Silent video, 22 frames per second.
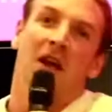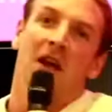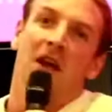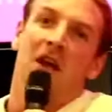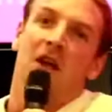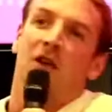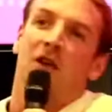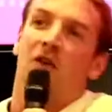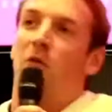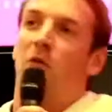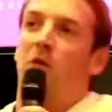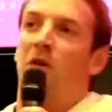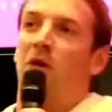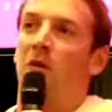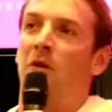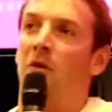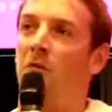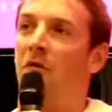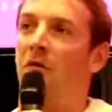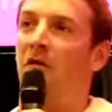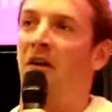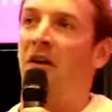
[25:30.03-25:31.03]
will
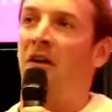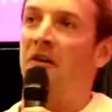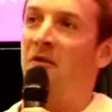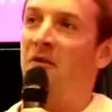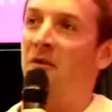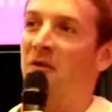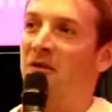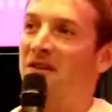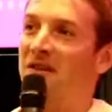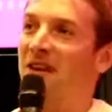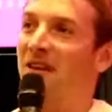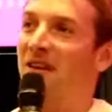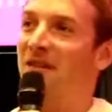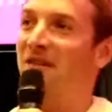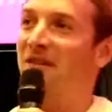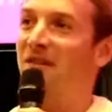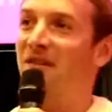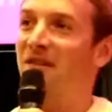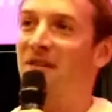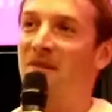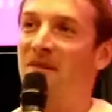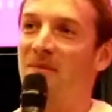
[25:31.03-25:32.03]
find yourself
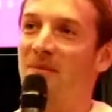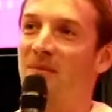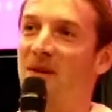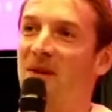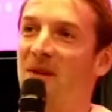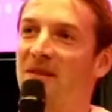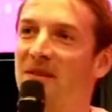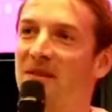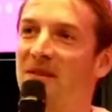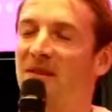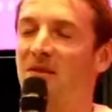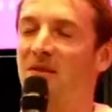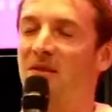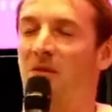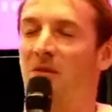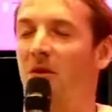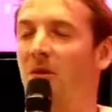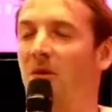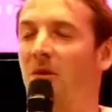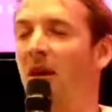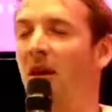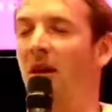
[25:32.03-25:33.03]
in places where,
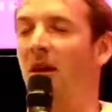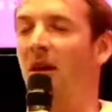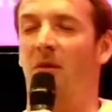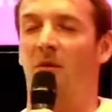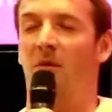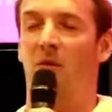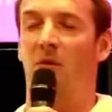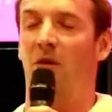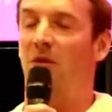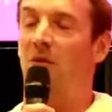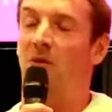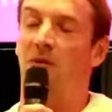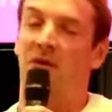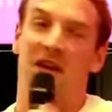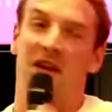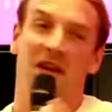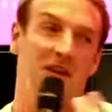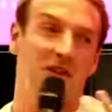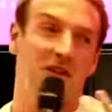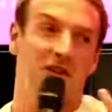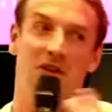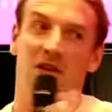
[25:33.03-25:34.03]
okay, we don't get
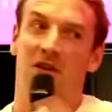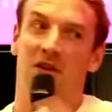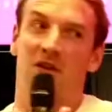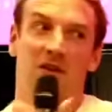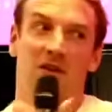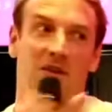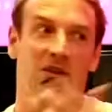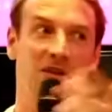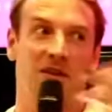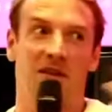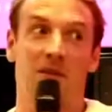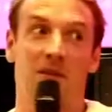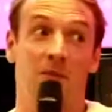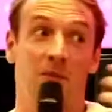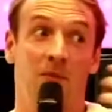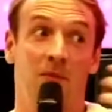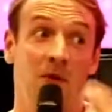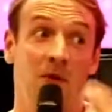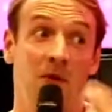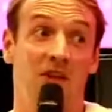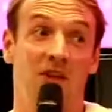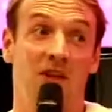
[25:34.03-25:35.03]
each other that
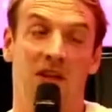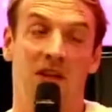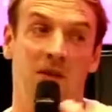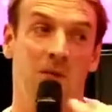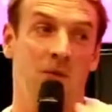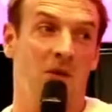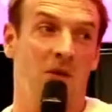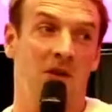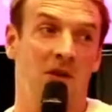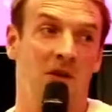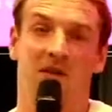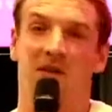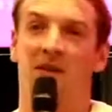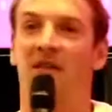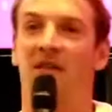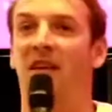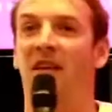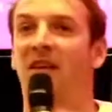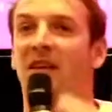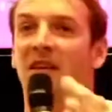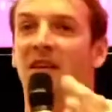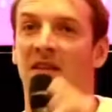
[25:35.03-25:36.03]
much anymore, it's not
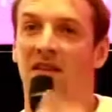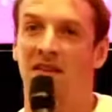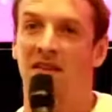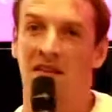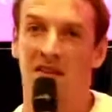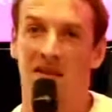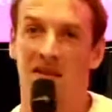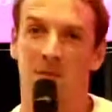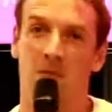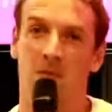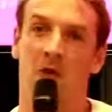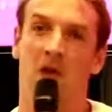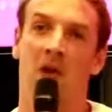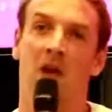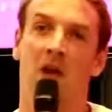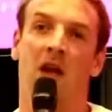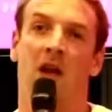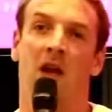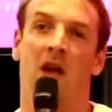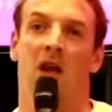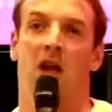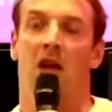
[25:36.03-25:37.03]
that easy anymore.
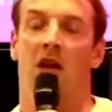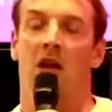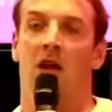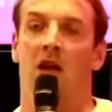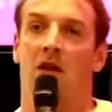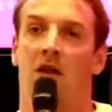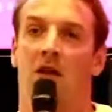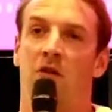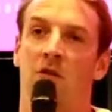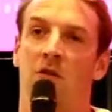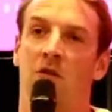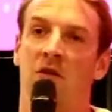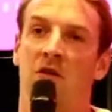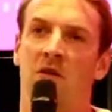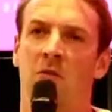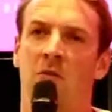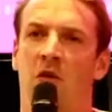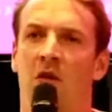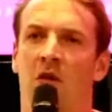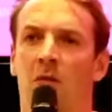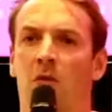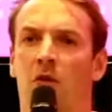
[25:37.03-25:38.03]
You need
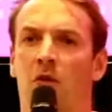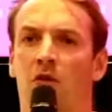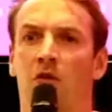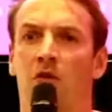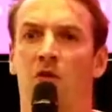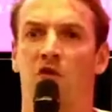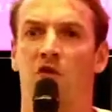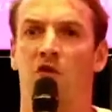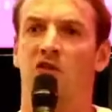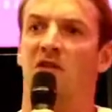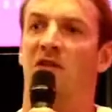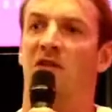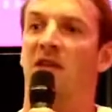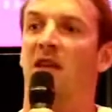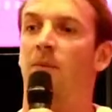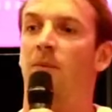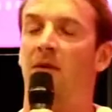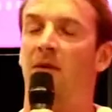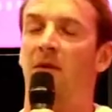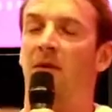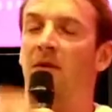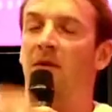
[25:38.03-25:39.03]
more and more to just step
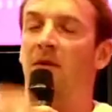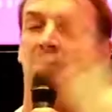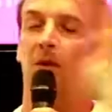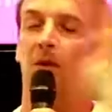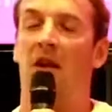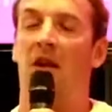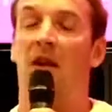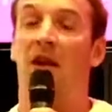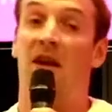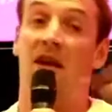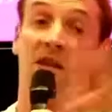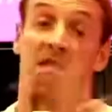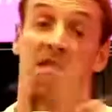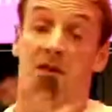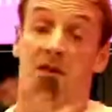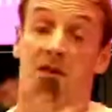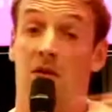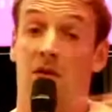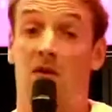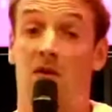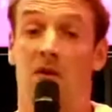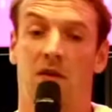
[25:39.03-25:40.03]
in and say, okay, let's
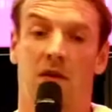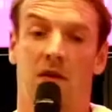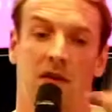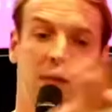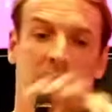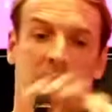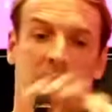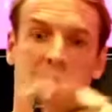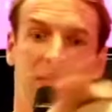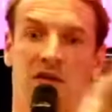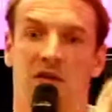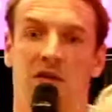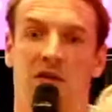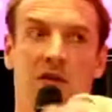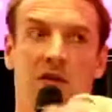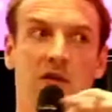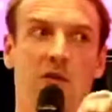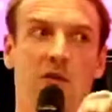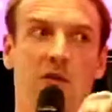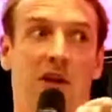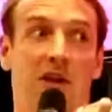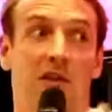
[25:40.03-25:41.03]
just discuss
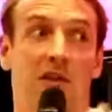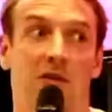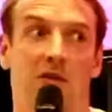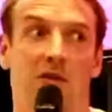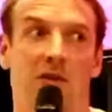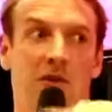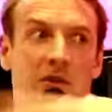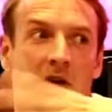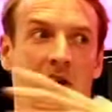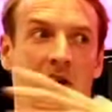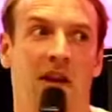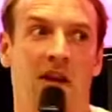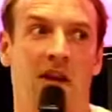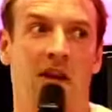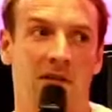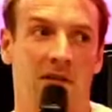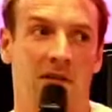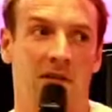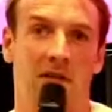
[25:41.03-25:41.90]
together on a line,